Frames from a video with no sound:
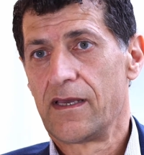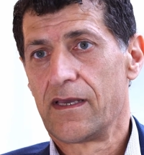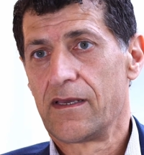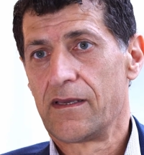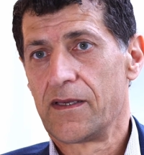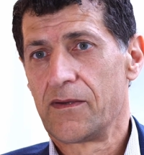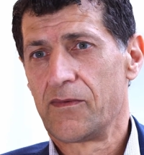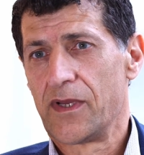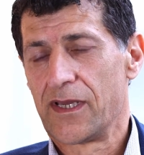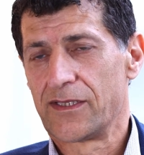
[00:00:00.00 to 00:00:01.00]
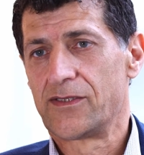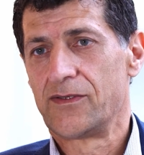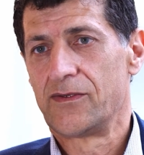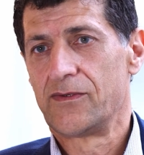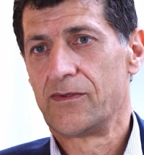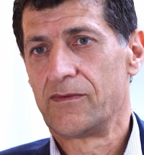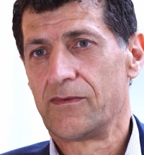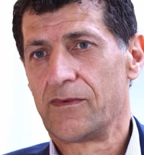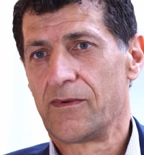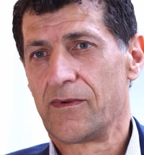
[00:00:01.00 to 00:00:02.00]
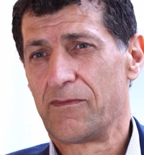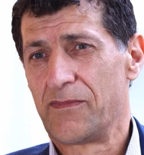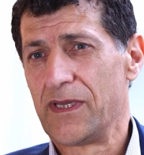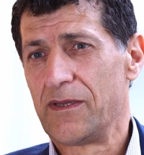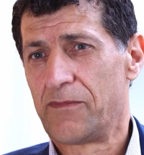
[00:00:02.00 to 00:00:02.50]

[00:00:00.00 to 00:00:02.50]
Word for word: Uh, we like to be